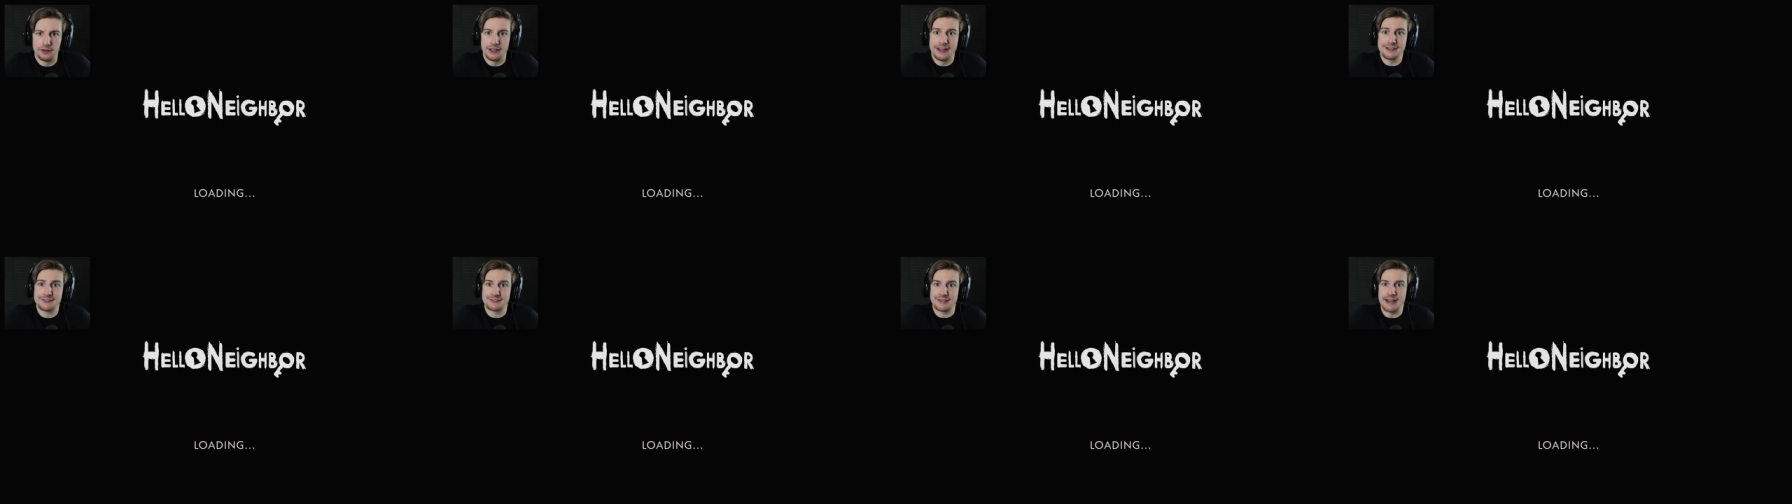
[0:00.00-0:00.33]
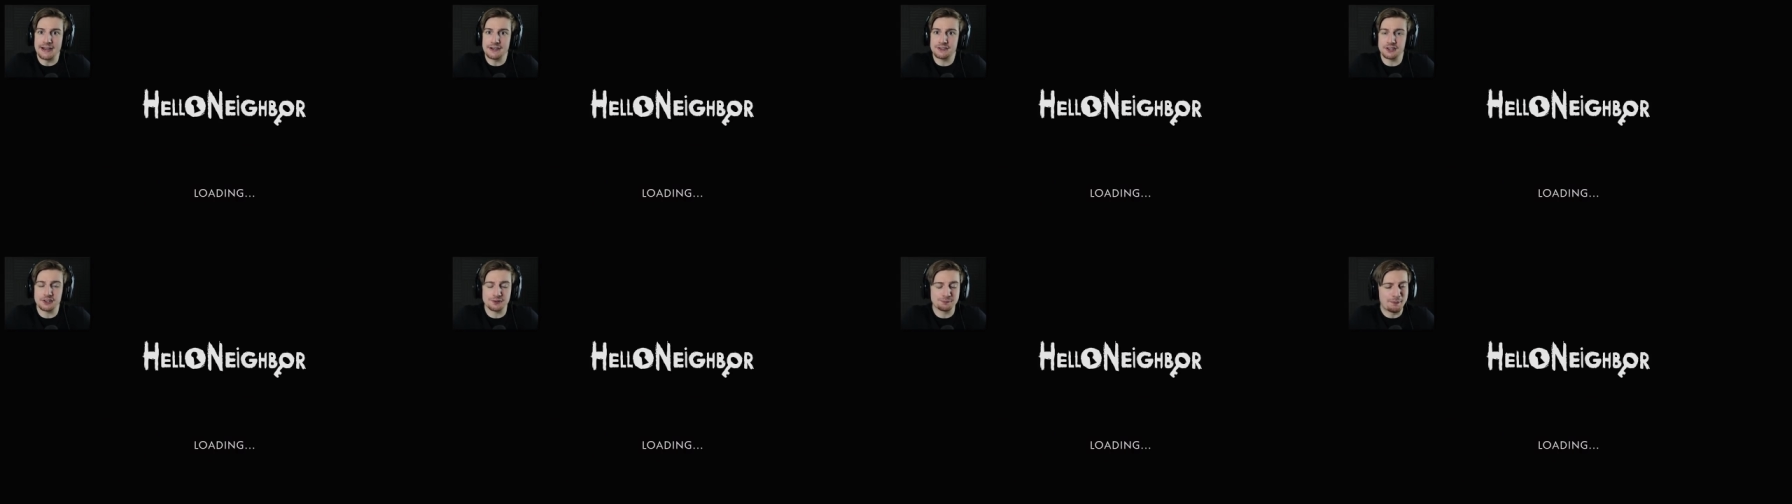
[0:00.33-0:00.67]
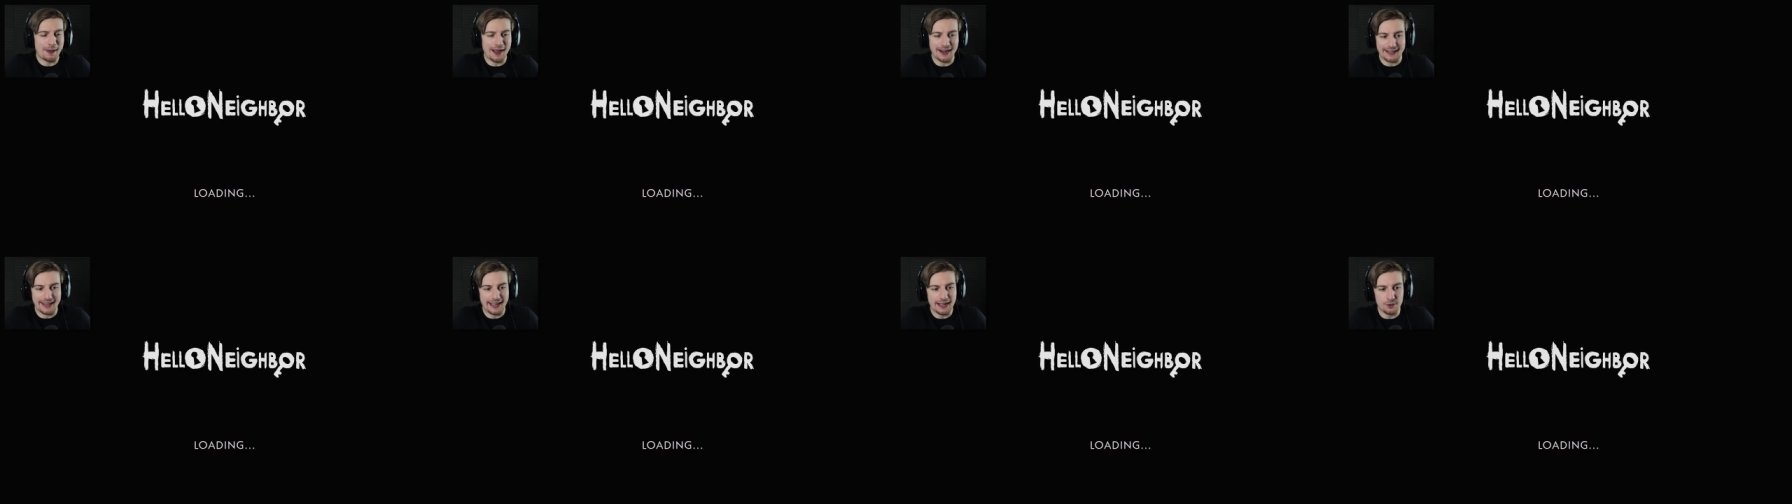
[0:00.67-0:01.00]
it takes us
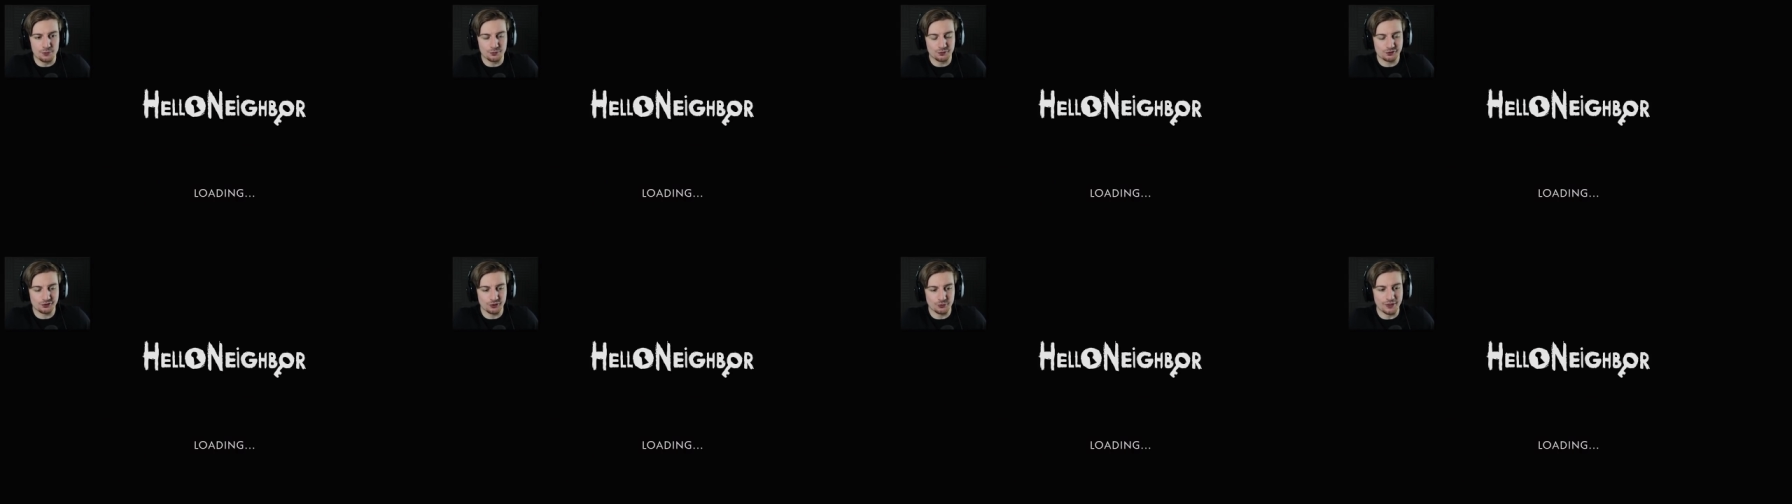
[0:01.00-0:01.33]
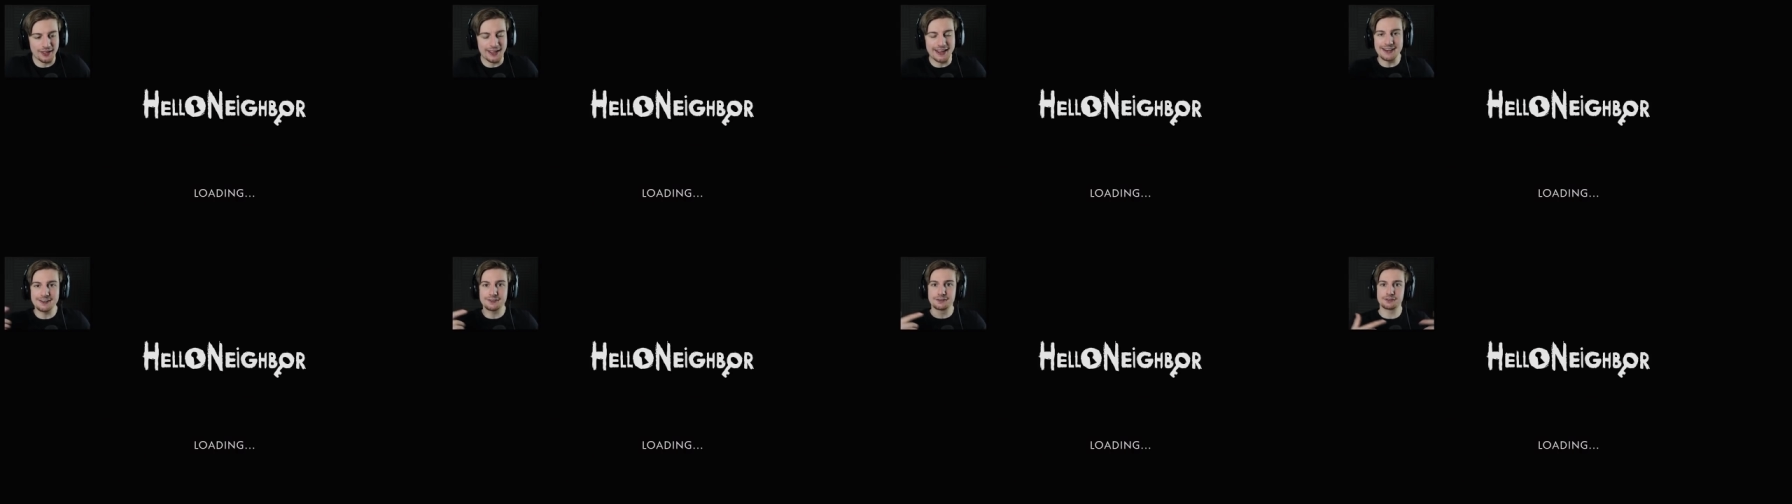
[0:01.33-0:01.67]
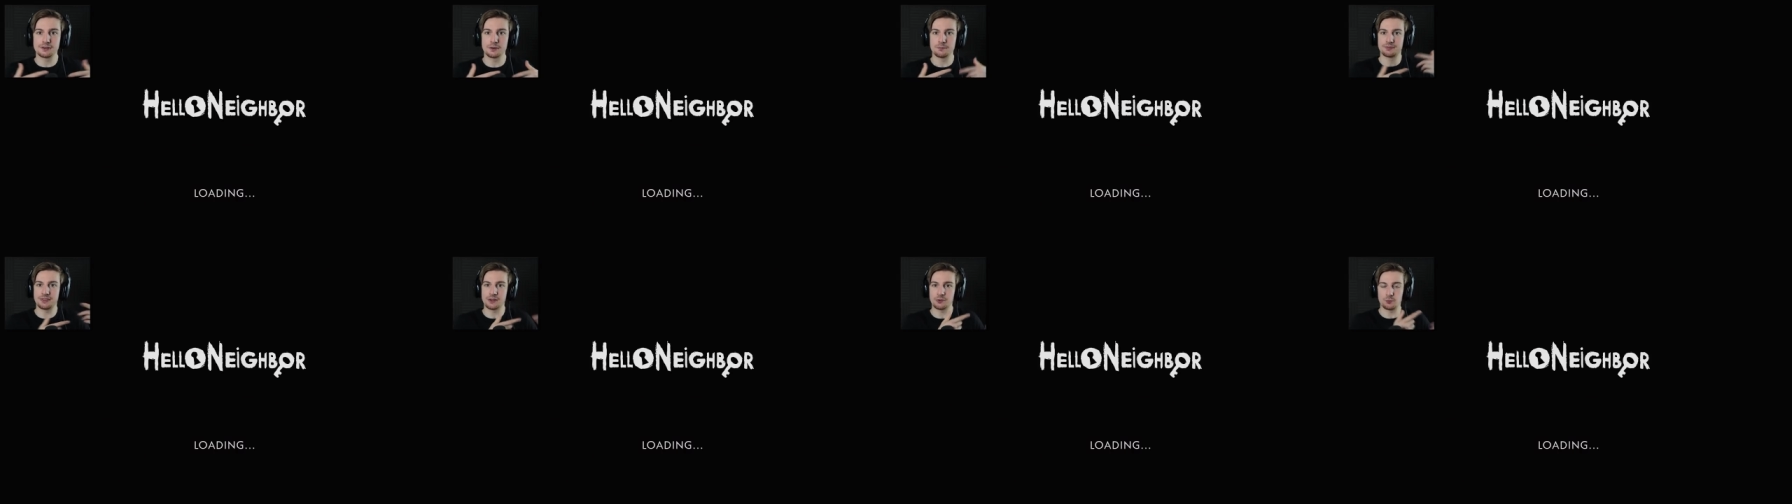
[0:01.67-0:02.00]
back out. So there is
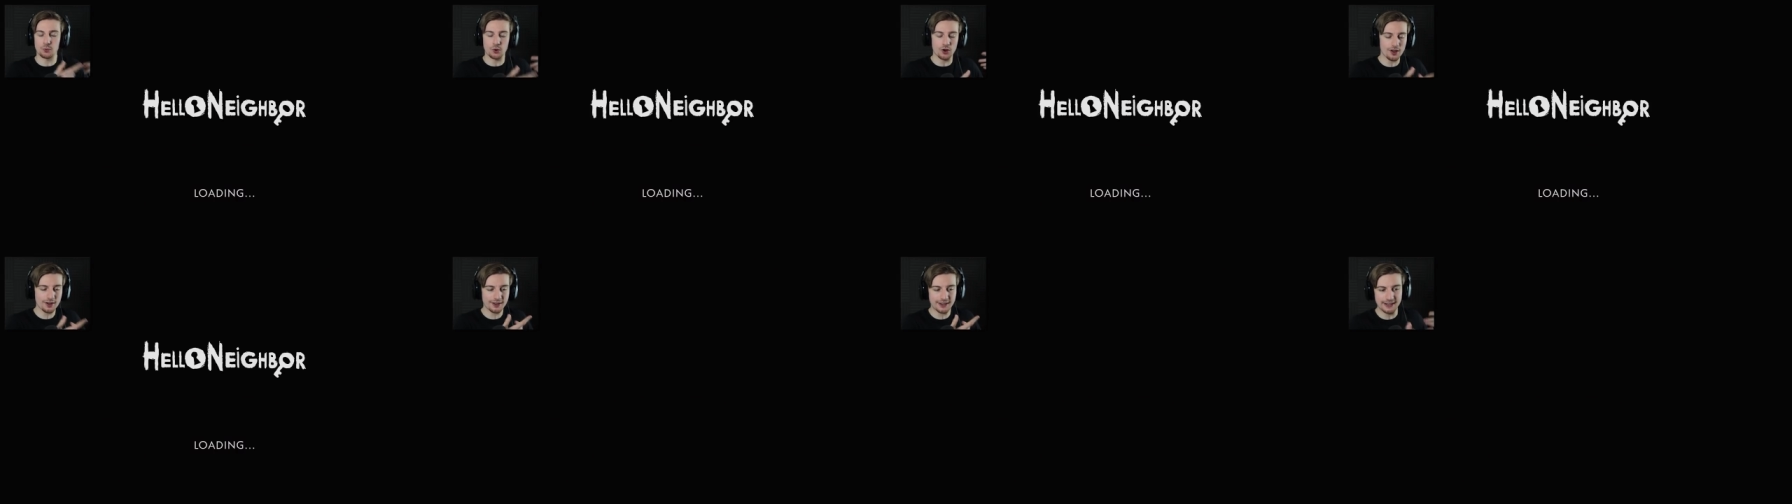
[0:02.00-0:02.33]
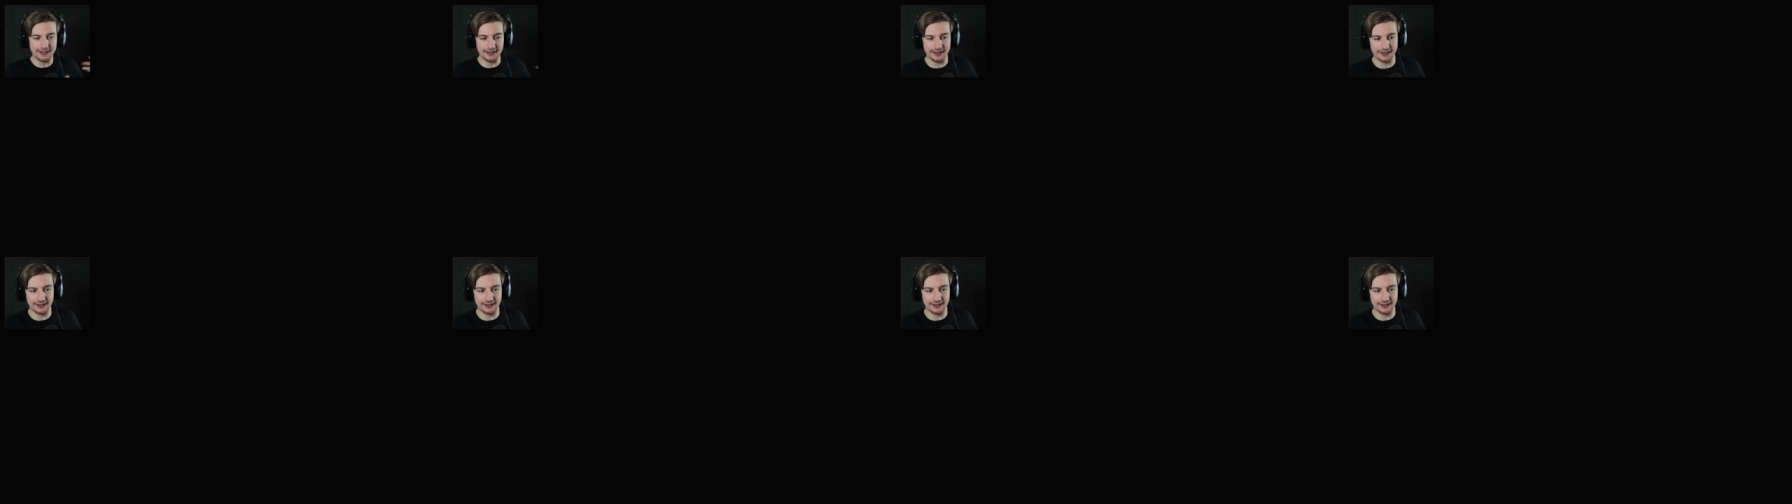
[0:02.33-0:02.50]
something working